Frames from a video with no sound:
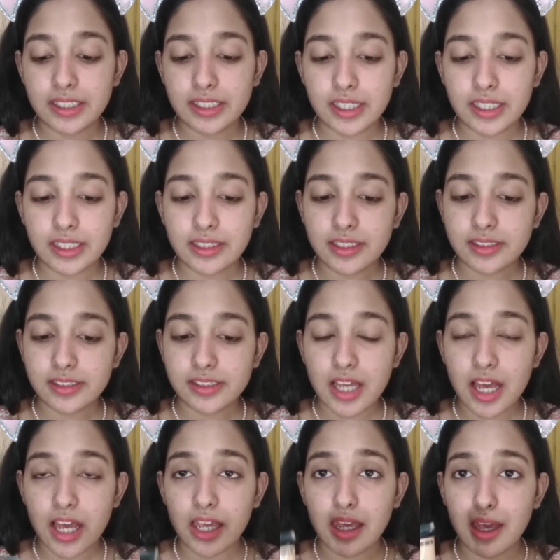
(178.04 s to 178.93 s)
In
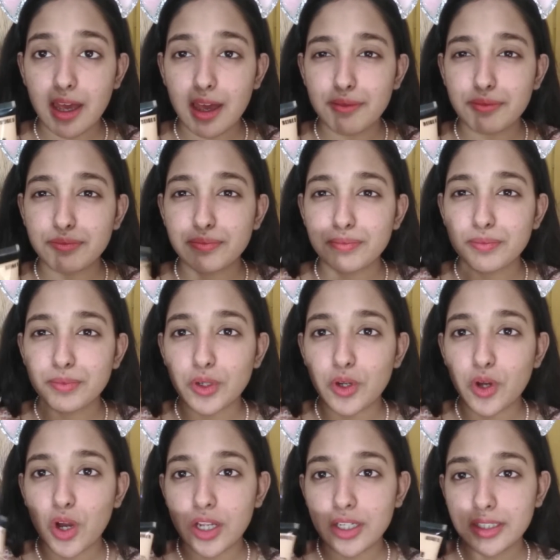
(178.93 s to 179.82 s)
this I have
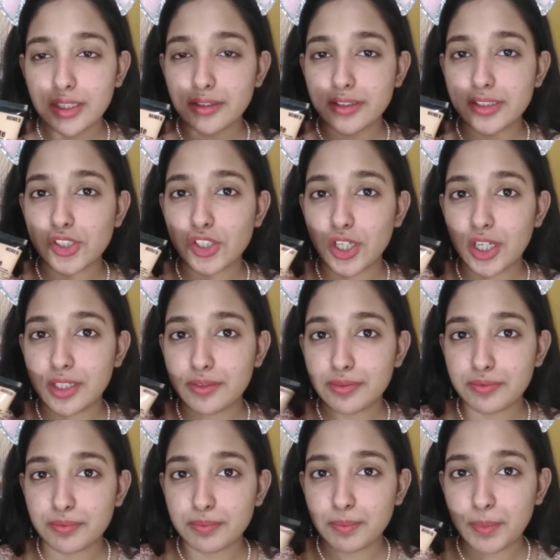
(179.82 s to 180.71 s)
got the shade
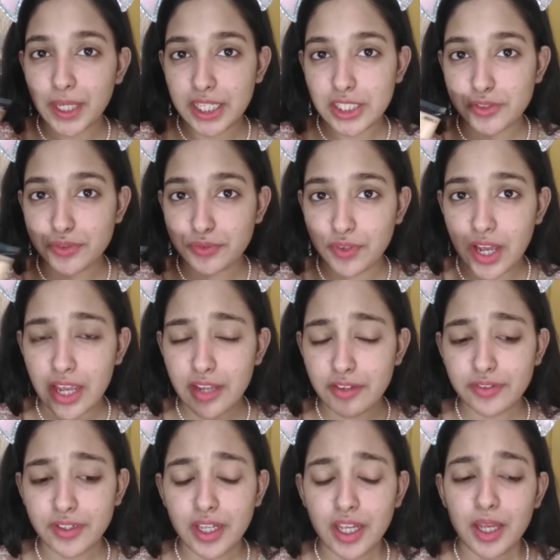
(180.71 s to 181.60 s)
beige
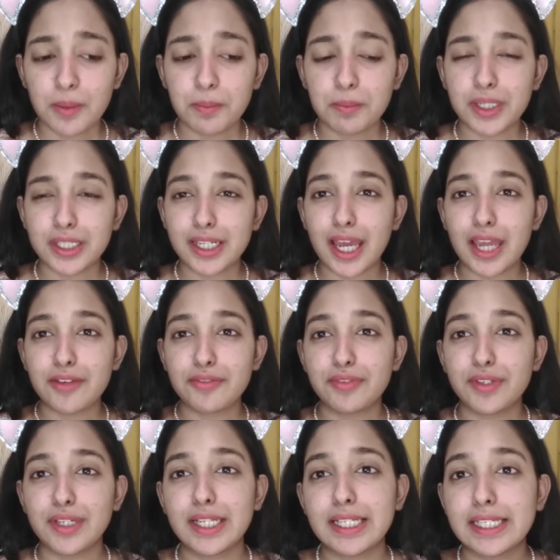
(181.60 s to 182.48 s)
5, but I
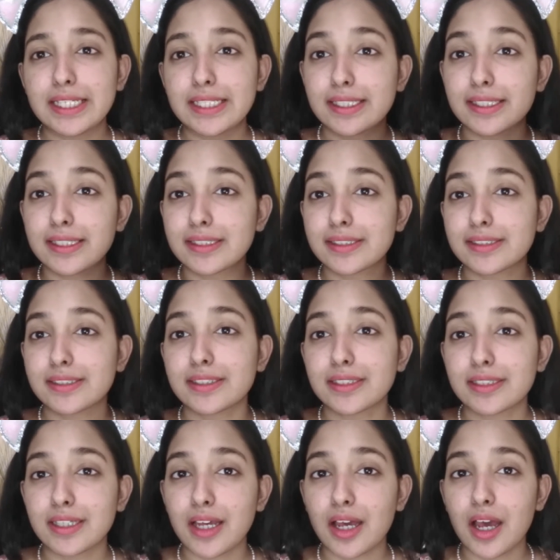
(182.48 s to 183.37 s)
feel it is
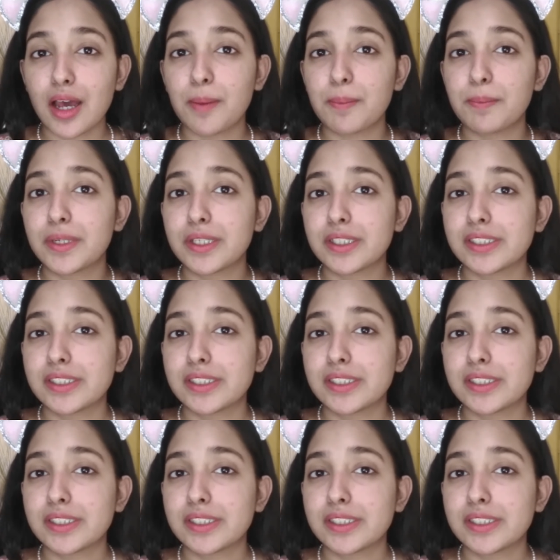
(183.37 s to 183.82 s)
a bit